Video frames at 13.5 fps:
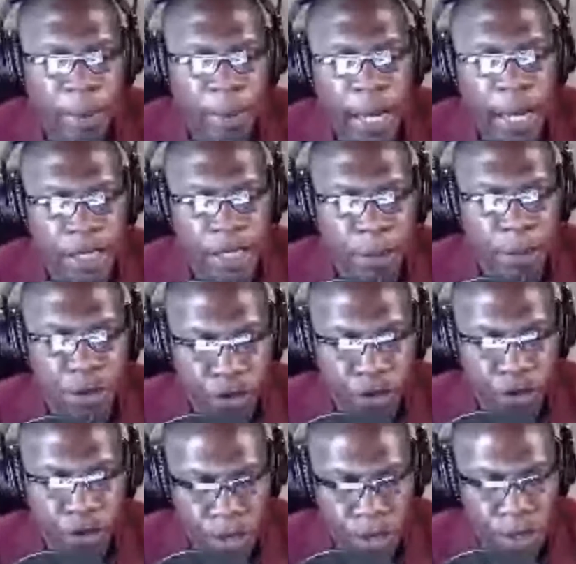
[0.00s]
policy
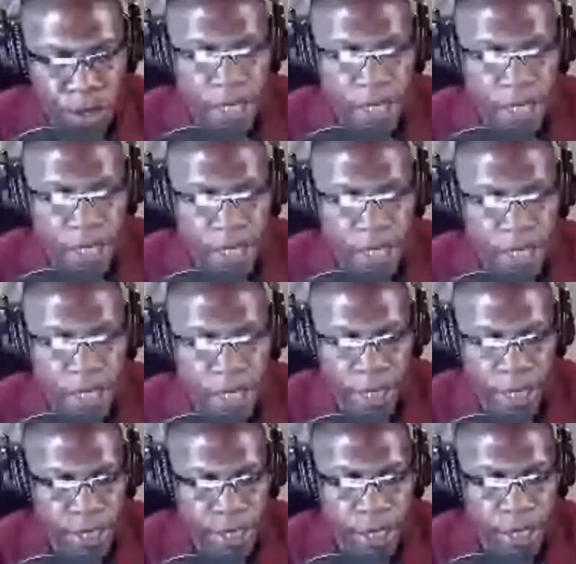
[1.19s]
prescriptions, his
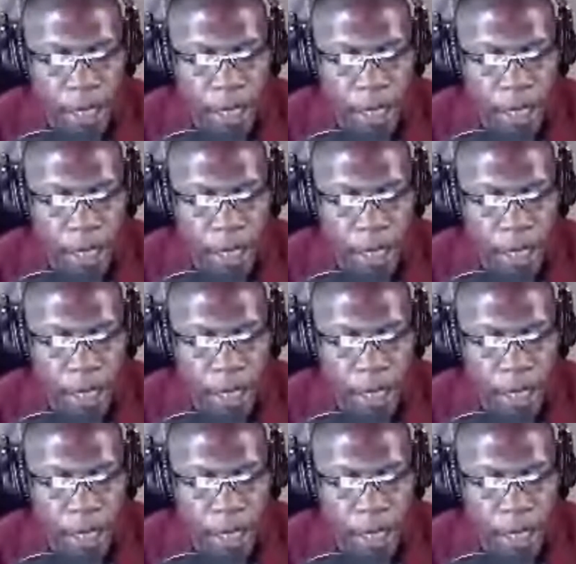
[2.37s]
plans,